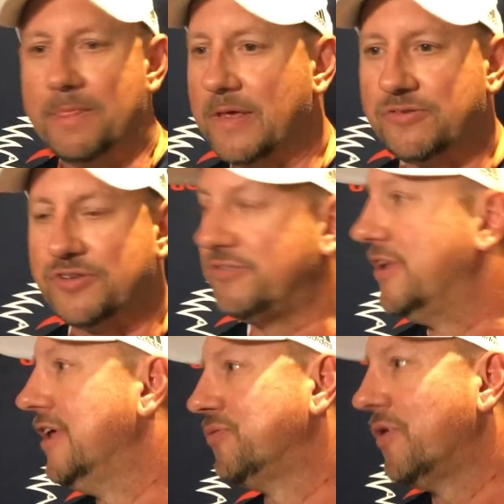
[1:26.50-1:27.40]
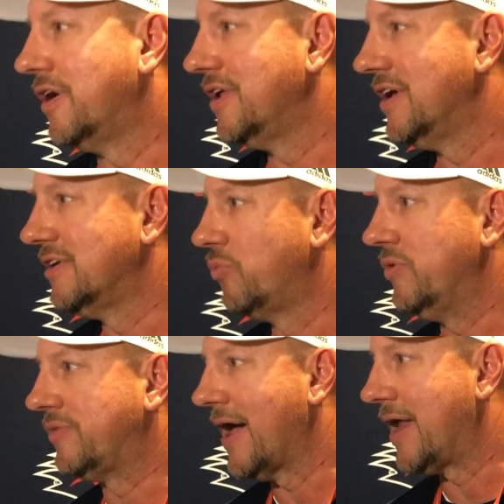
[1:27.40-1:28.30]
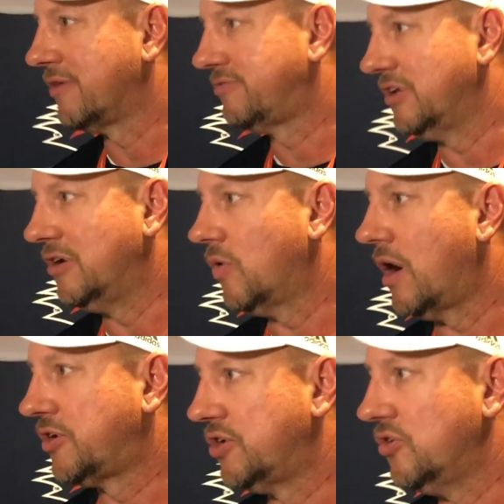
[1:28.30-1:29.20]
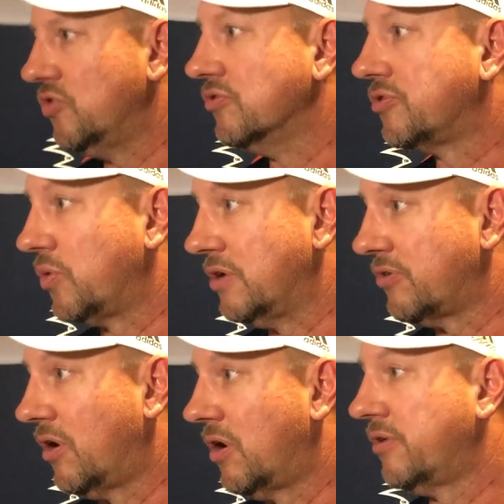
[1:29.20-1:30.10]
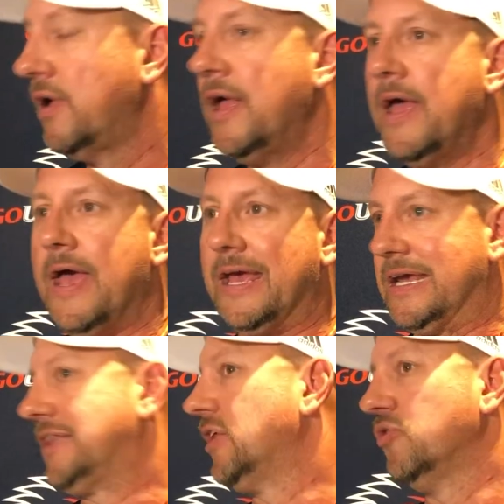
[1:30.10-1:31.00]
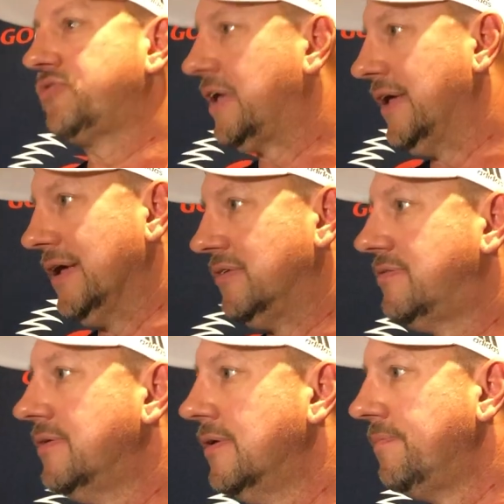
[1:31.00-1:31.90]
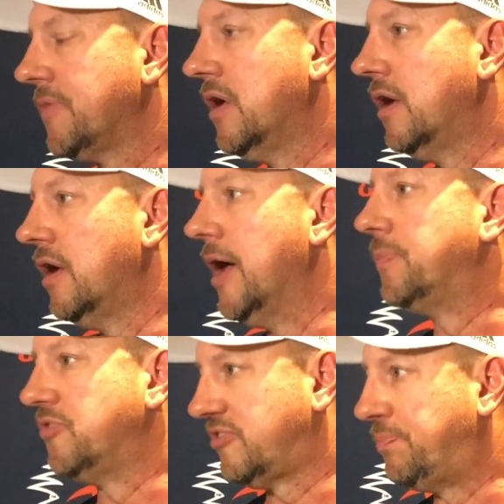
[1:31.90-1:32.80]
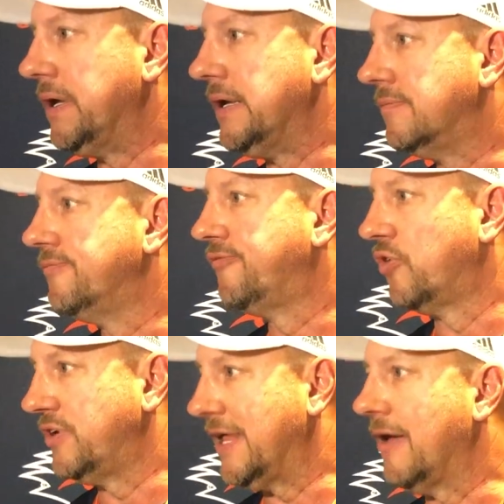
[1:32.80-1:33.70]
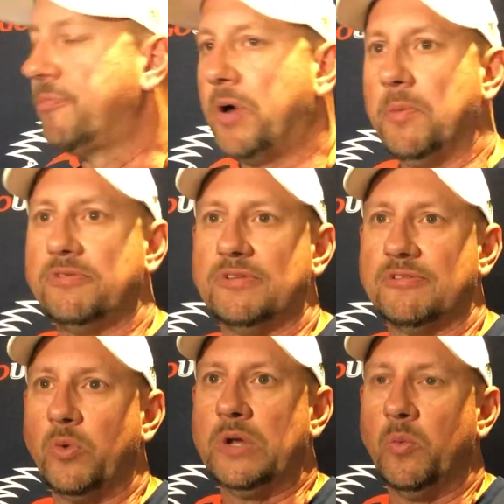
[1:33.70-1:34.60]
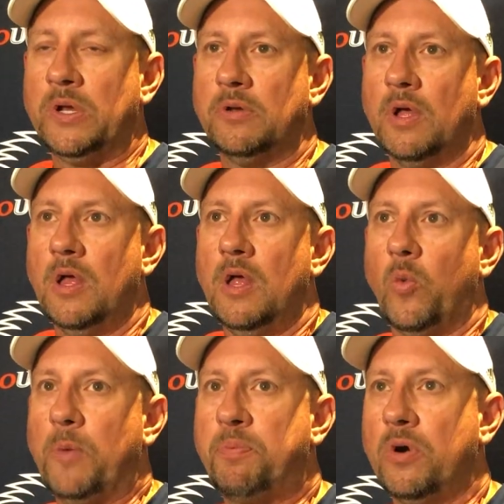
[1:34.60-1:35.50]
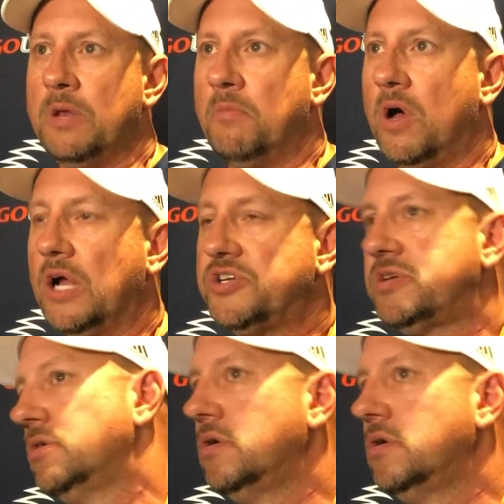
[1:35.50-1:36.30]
it's just it is what it is. We've got to see who our twos and threes are and get those kids uh, up to speed for depth purposes. We, we, we pretty much